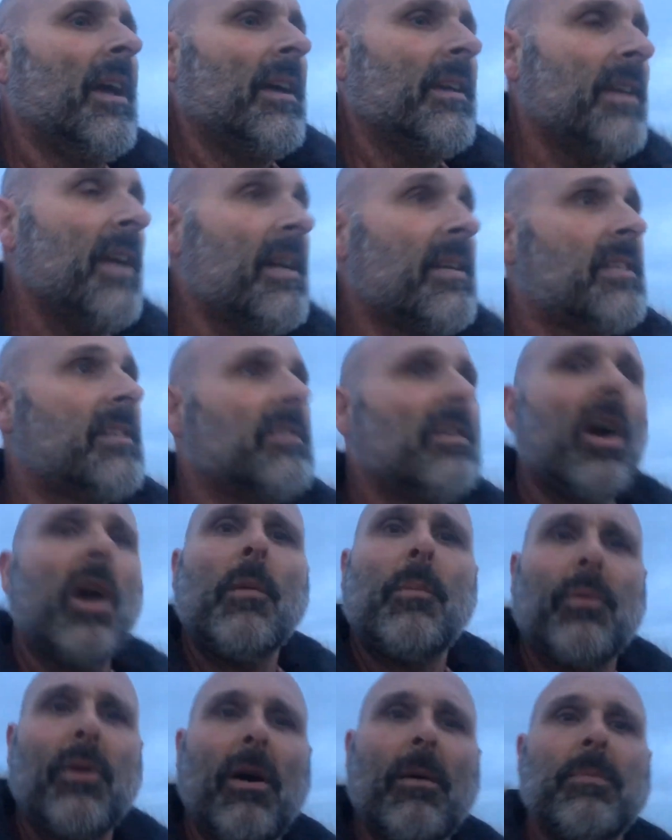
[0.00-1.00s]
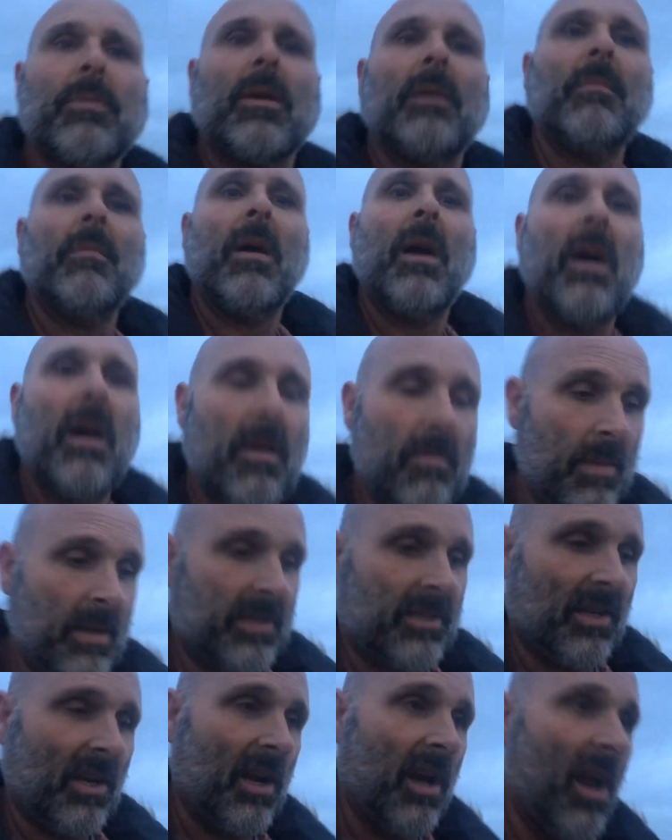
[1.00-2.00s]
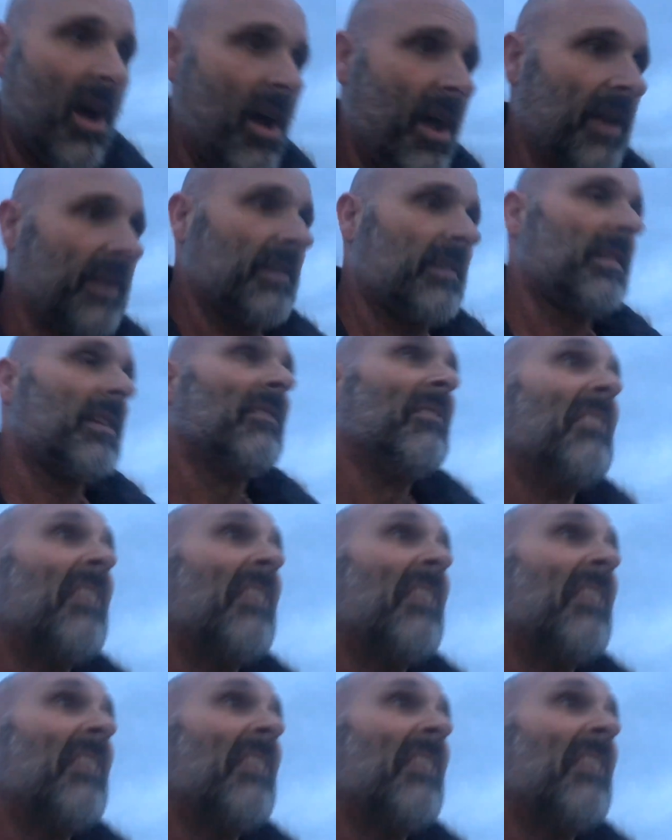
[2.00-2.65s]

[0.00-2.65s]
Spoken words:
"Yes, no problem, Mr. Client."